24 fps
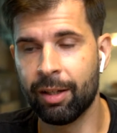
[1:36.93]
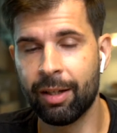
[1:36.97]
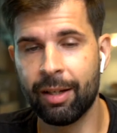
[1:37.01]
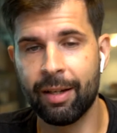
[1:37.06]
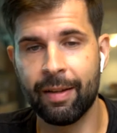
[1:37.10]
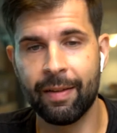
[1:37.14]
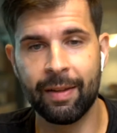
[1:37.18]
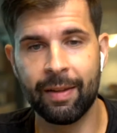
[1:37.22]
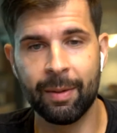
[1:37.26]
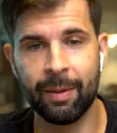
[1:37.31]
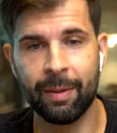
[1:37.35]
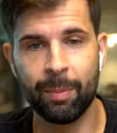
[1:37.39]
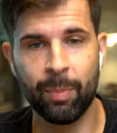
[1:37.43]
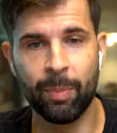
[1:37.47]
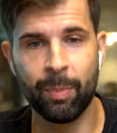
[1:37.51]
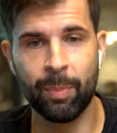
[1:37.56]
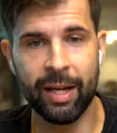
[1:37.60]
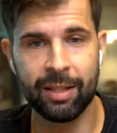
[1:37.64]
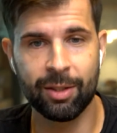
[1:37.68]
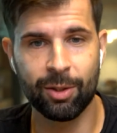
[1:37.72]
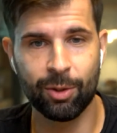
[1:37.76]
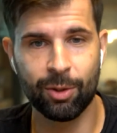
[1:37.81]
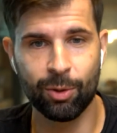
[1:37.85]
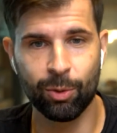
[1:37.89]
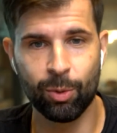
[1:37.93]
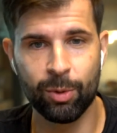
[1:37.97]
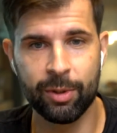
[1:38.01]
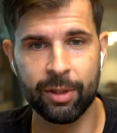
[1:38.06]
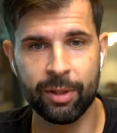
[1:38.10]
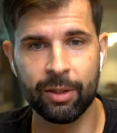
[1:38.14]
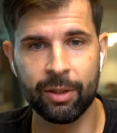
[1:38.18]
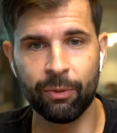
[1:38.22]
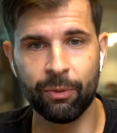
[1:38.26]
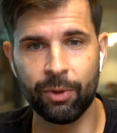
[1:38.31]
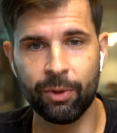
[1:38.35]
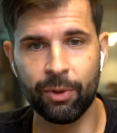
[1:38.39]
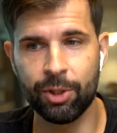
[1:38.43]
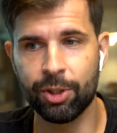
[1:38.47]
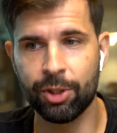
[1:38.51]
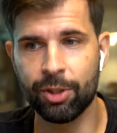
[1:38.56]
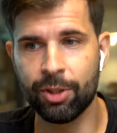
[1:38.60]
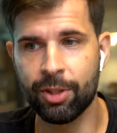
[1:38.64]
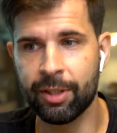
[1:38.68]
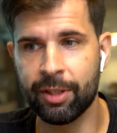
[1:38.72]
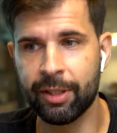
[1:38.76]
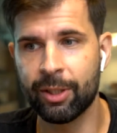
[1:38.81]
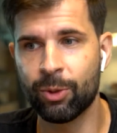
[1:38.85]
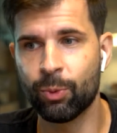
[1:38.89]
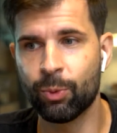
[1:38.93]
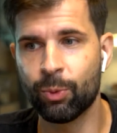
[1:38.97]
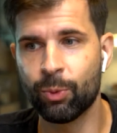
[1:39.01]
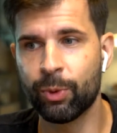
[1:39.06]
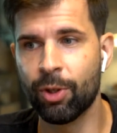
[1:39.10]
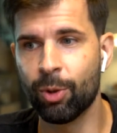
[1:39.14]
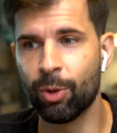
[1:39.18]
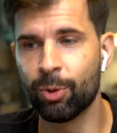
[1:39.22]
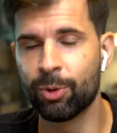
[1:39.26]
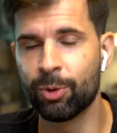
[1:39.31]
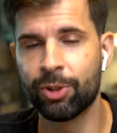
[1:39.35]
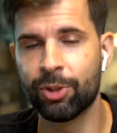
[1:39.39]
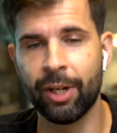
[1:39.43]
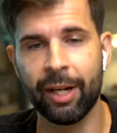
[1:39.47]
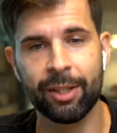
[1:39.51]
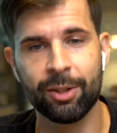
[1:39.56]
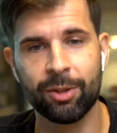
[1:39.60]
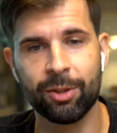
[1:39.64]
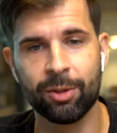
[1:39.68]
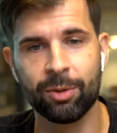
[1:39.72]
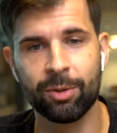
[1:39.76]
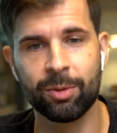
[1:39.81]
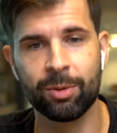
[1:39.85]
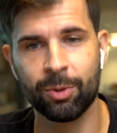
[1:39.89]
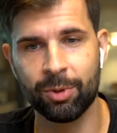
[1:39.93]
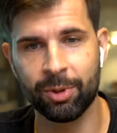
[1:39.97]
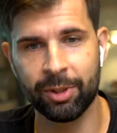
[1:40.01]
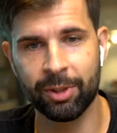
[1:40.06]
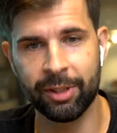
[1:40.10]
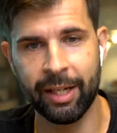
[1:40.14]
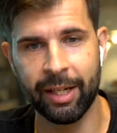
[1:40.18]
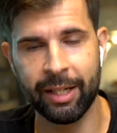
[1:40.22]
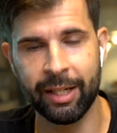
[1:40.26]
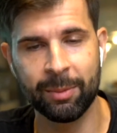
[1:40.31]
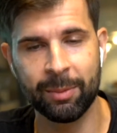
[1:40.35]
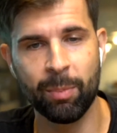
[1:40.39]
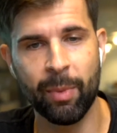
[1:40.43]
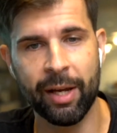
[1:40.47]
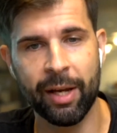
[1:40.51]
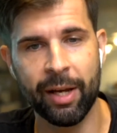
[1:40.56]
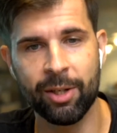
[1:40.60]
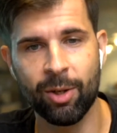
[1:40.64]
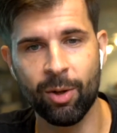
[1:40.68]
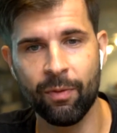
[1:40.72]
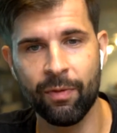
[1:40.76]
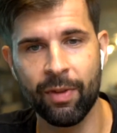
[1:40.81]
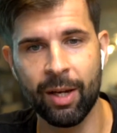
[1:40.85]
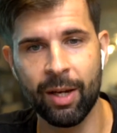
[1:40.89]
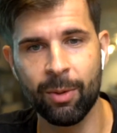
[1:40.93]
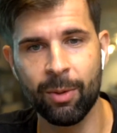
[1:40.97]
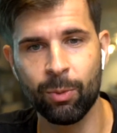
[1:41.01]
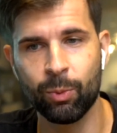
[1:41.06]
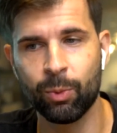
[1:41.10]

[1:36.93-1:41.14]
the best tools and features, and we don't try to create many of them.